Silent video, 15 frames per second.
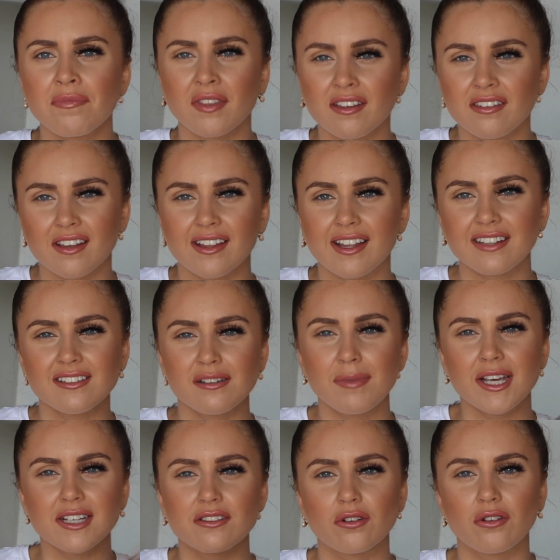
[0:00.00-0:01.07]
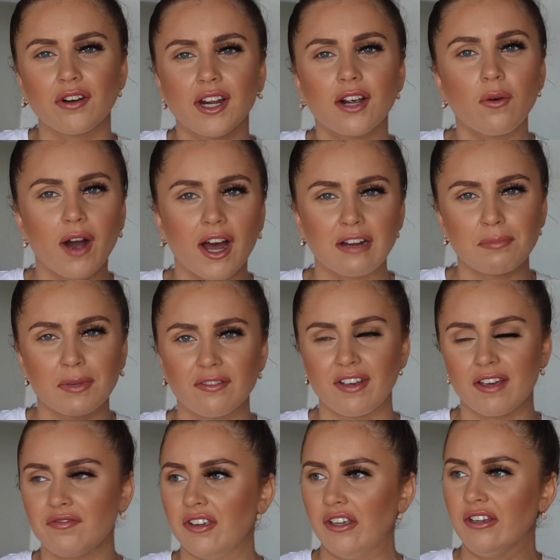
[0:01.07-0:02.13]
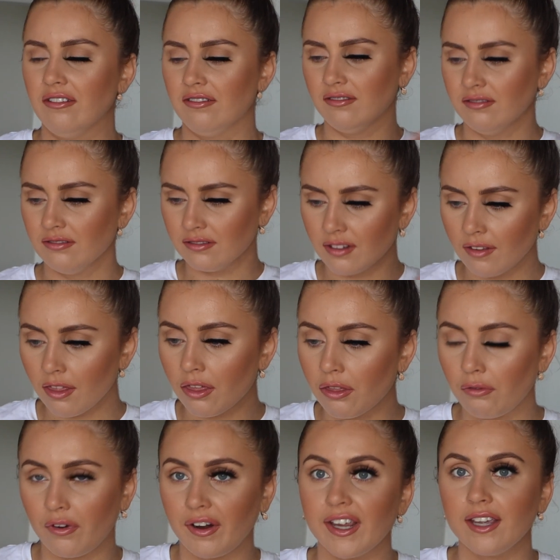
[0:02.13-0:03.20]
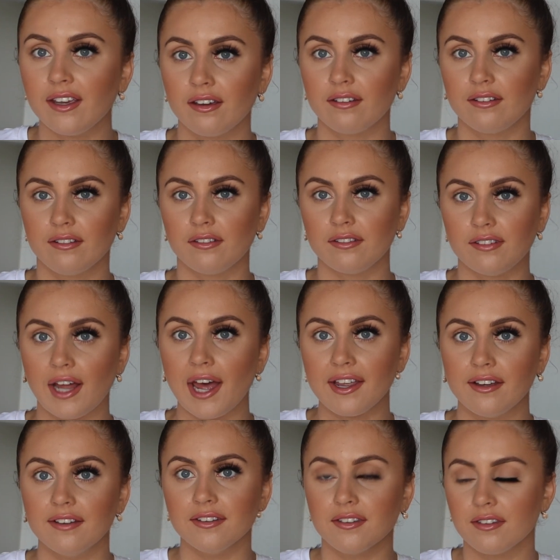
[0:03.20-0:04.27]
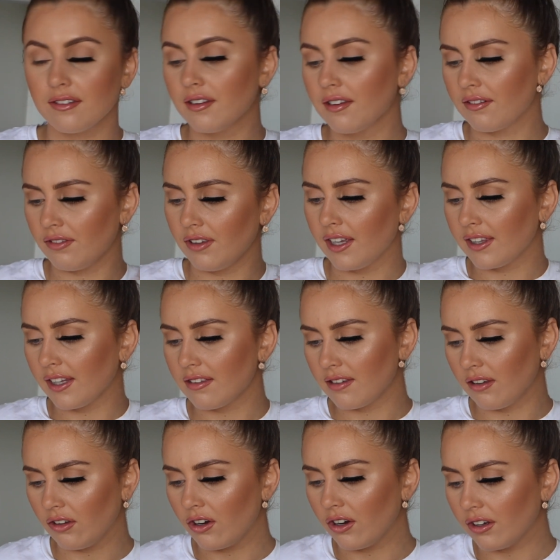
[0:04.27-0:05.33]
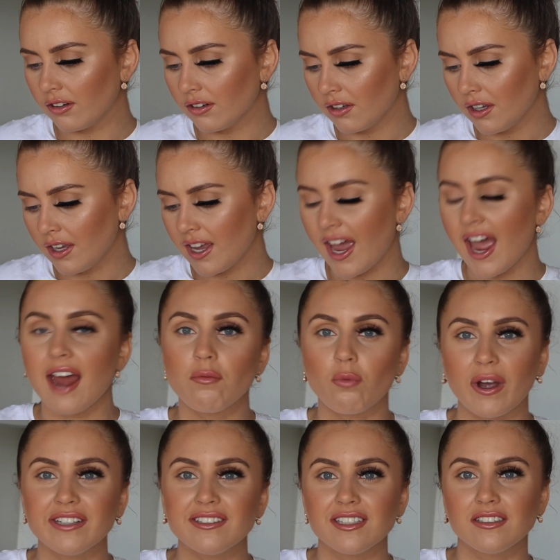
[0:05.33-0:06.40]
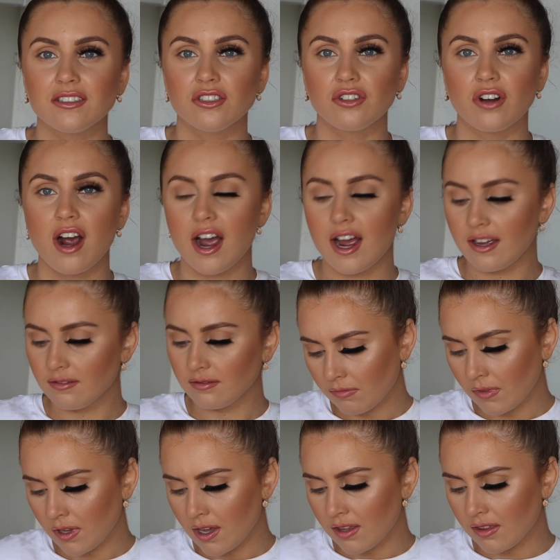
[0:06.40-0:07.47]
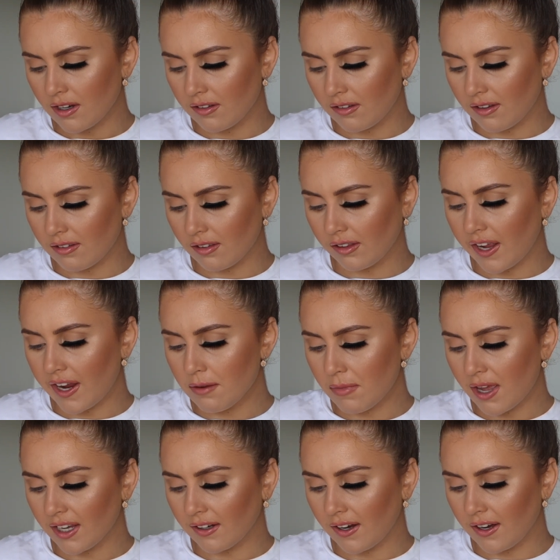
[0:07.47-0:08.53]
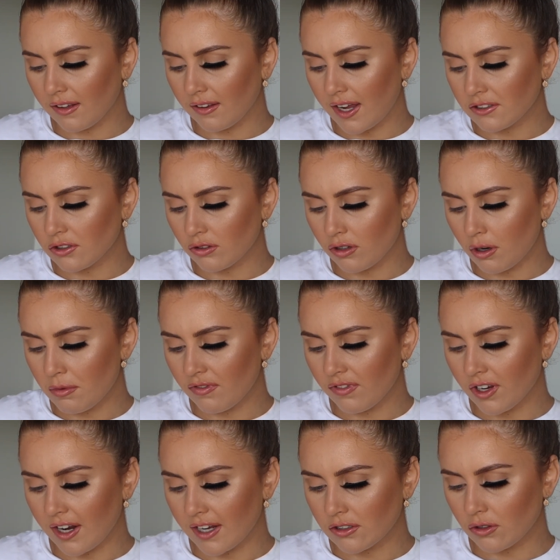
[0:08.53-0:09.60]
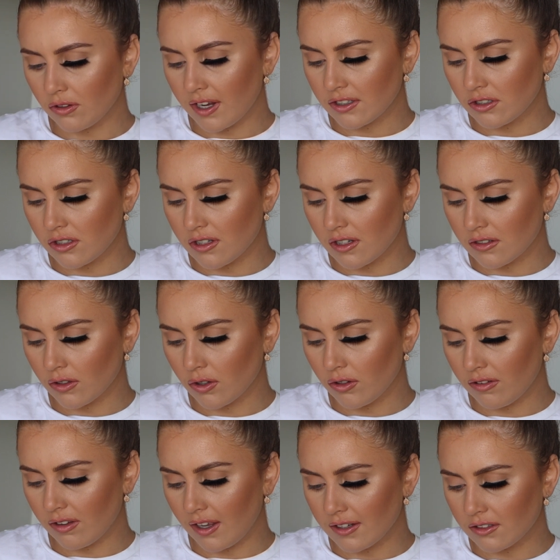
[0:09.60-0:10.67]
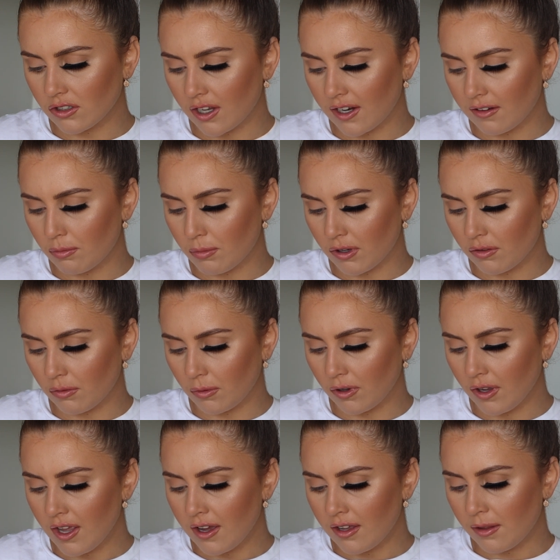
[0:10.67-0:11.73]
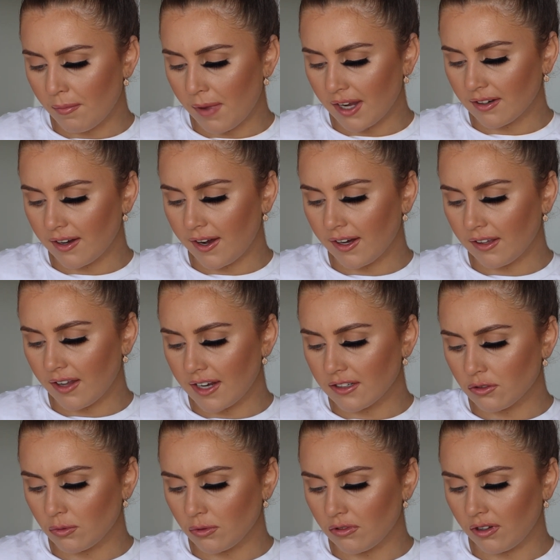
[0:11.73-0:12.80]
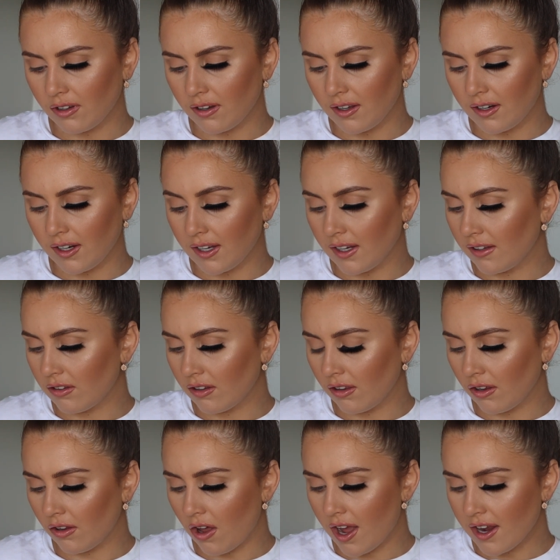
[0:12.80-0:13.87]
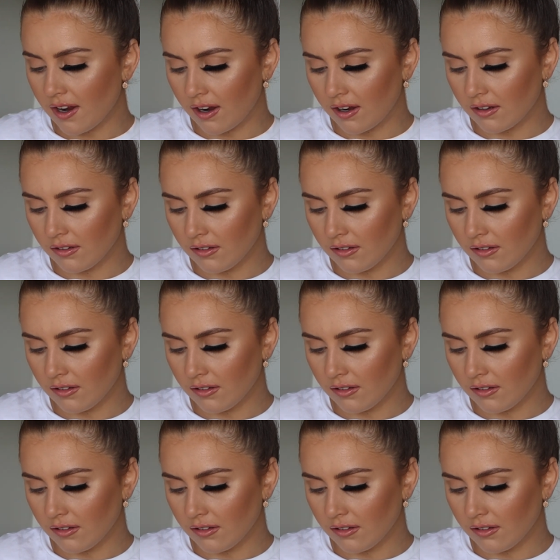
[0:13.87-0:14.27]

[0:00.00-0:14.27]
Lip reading: See, that to me is already quite a bit of effort. 3 layers. I feel like that's a lot. And waiting to dry. And it says, lay magnetic lash on top of your natural lashes as close to lash line as possible. The magnetic lash will adhere to the liner.